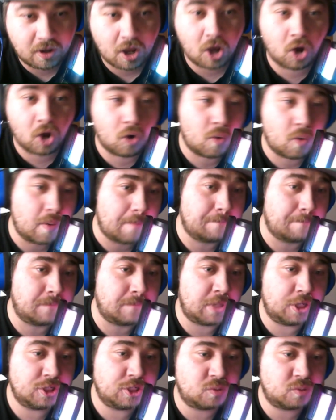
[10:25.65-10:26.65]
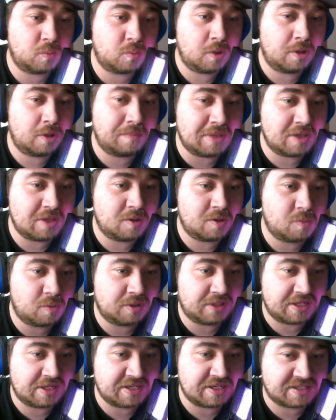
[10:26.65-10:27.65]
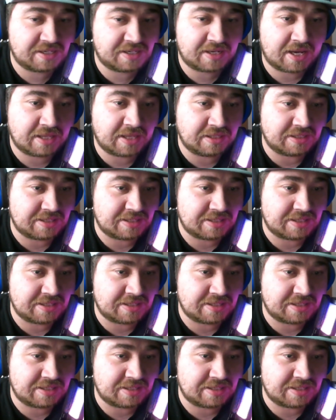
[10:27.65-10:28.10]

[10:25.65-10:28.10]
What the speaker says: Oh, merch will be releasing on the